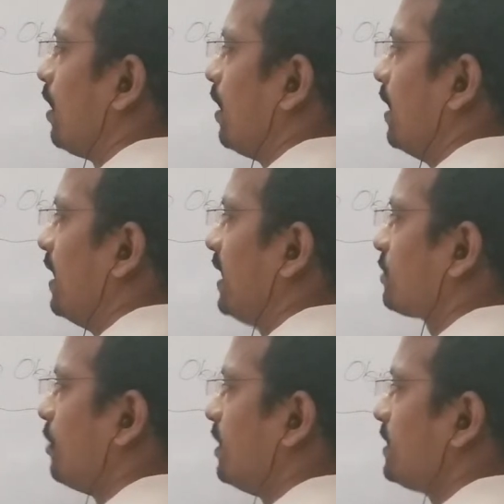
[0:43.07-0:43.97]
Next
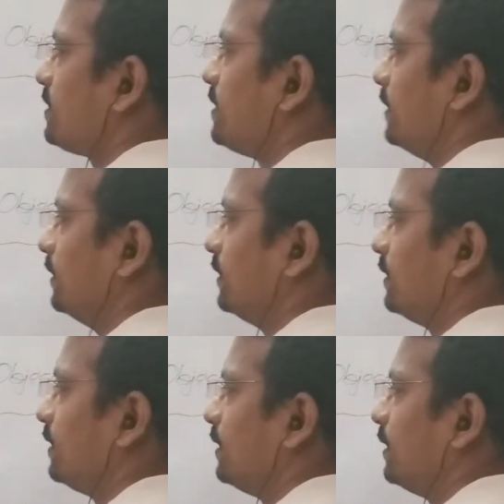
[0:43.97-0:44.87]
point is there,
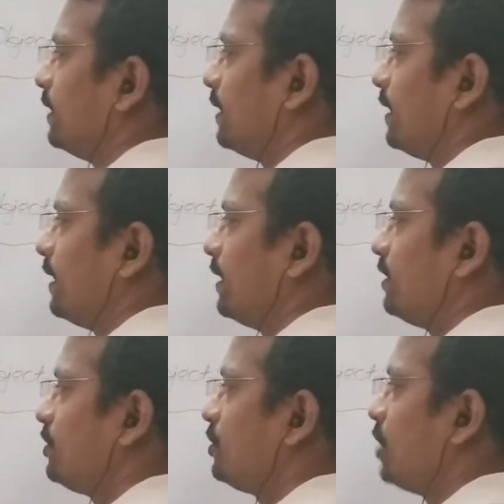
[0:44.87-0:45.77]

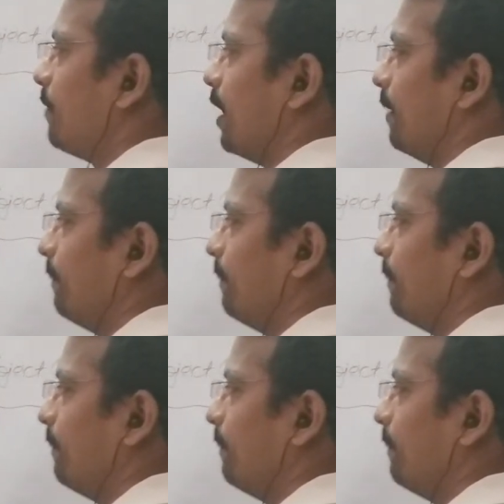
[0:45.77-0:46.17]
Java.